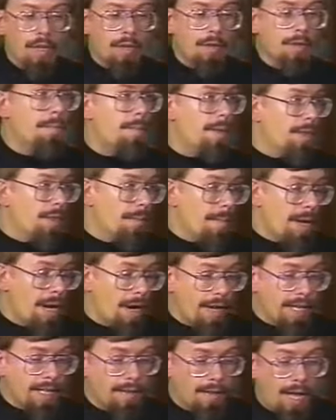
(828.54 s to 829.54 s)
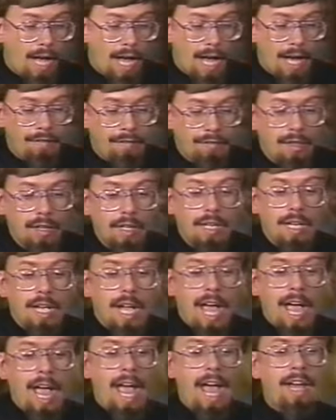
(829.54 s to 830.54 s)
the married life,
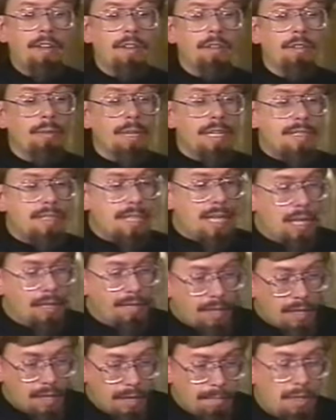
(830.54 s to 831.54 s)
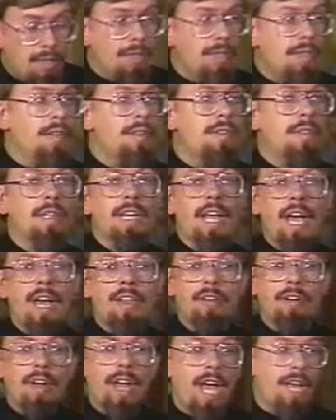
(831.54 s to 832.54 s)
and received communion
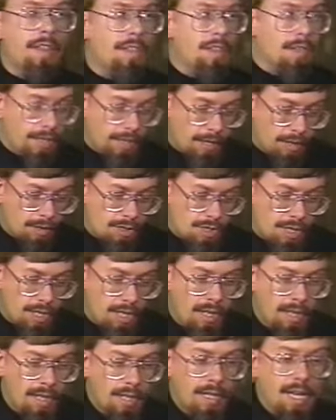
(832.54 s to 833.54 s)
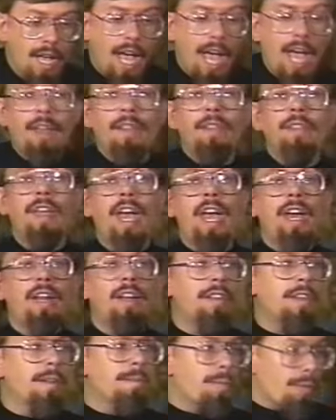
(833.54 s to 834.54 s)
together at the liturgy, and
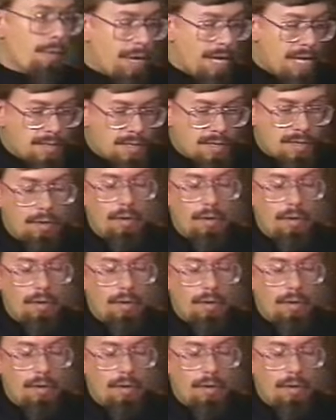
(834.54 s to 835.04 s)
then the priest